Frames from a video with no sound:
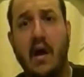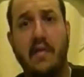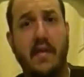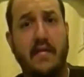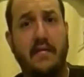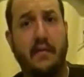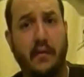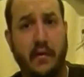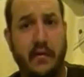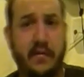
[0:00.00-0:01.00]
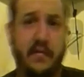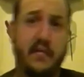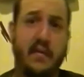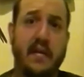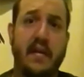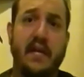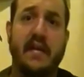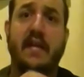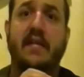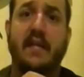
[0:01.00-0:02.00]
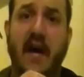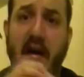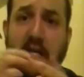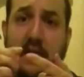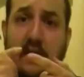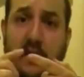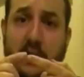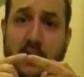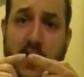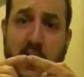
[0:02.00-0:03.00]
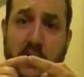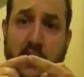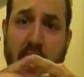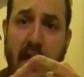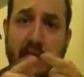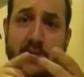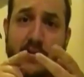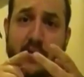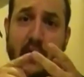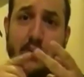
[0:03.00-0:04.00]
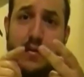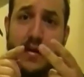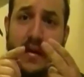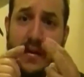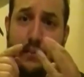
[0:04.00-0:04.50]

Unless, of course, it denies life, liberty,